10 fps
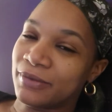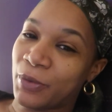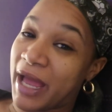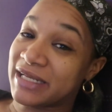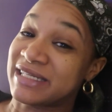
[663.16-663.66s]

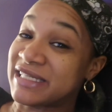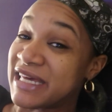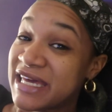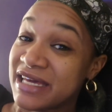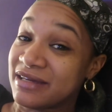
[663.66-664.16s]
we got to
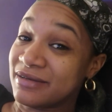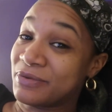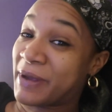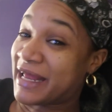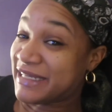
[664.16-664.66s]
see
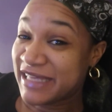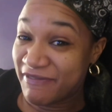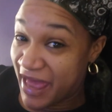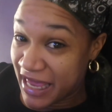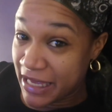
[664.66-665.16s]

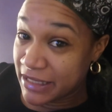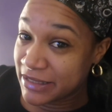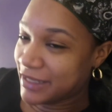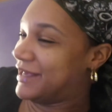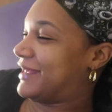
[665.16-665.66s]

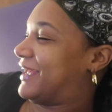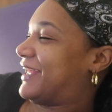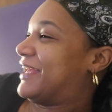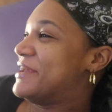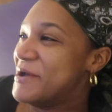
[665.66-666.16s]
Vegas.
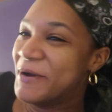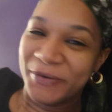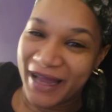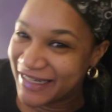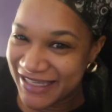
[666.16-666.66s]

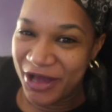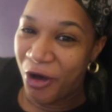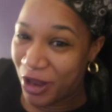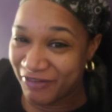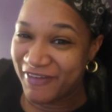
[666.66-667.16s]
We got to see all of